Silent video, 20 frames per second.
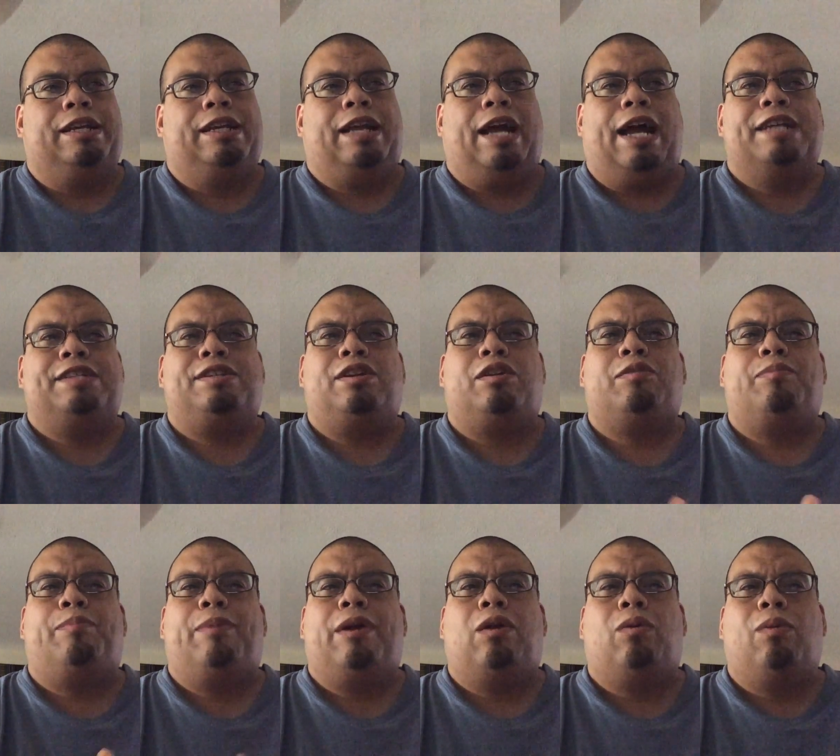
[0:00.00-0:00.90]
guys, there are
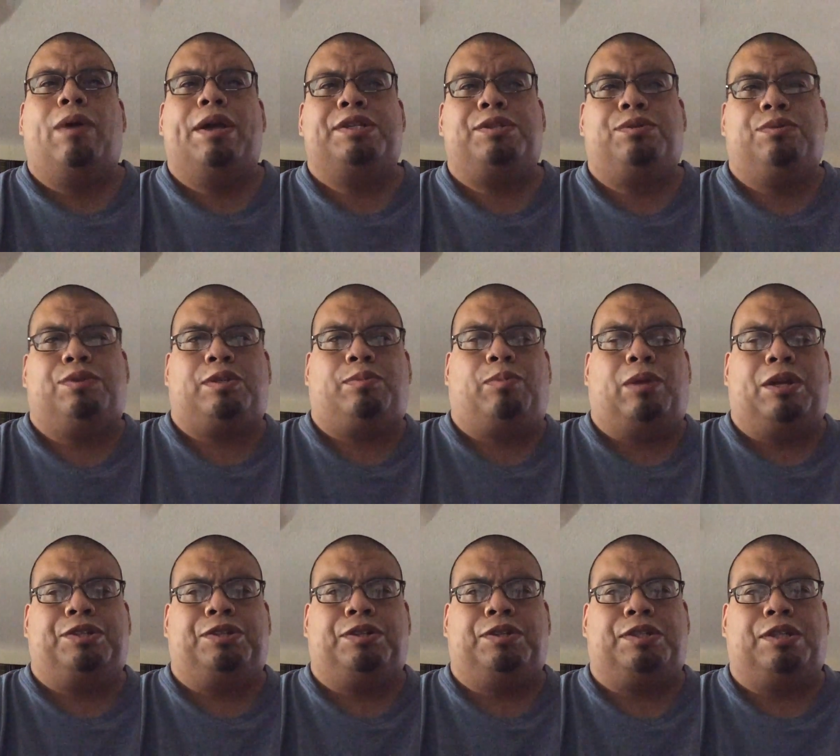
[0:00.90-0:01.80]
better ways to
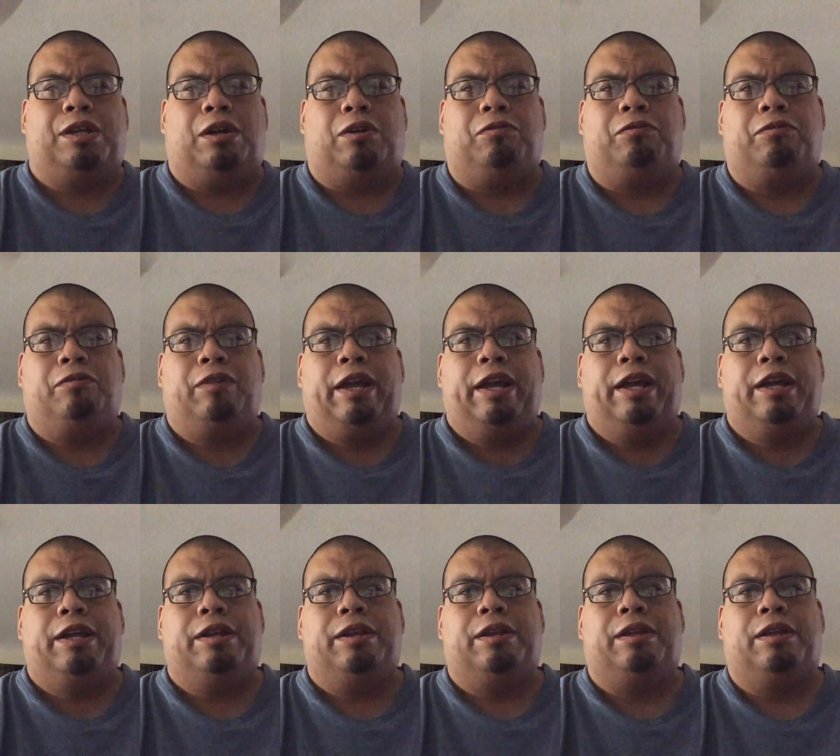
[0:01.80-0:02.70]
express yourself.
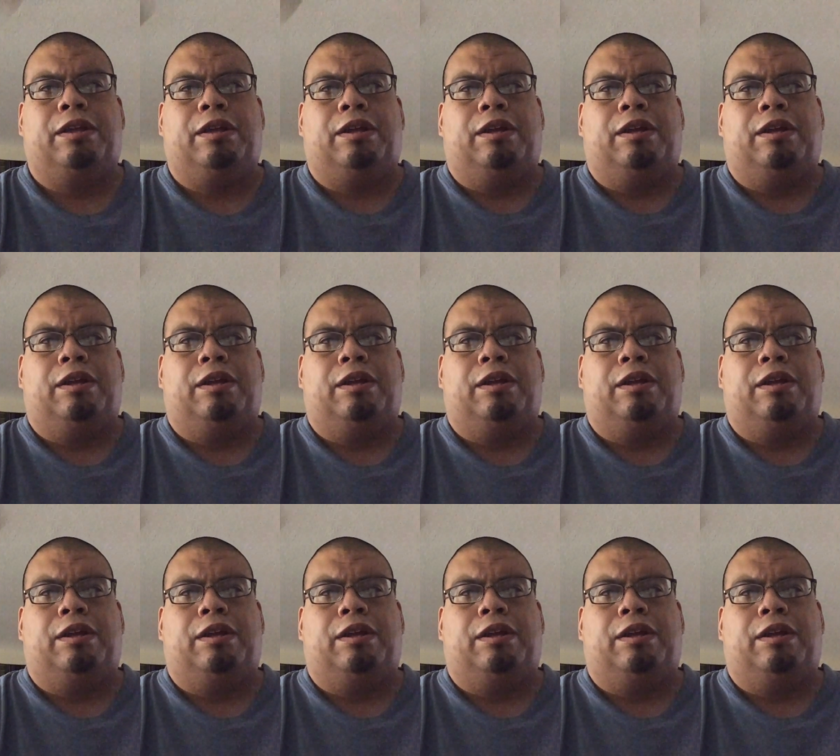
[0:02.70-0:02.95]
And